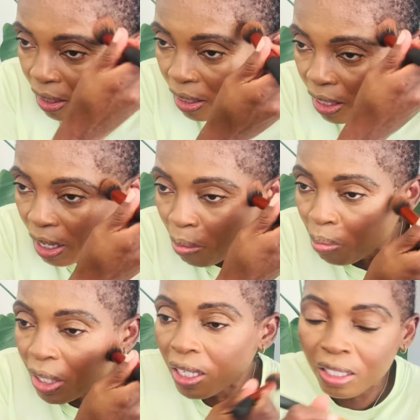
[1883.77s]
Yeah, I'm
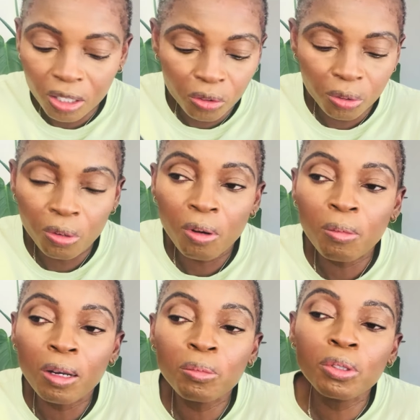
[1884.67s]
beginning to warm
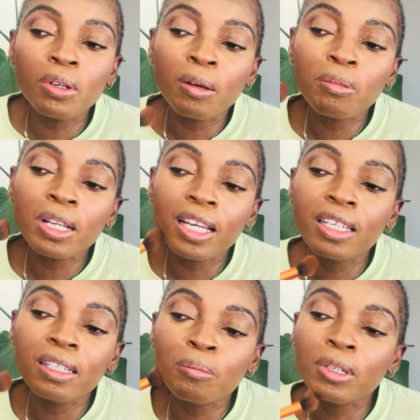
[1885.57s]
up to
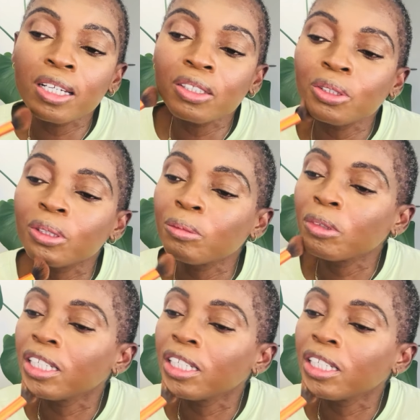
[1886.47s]
applying blush on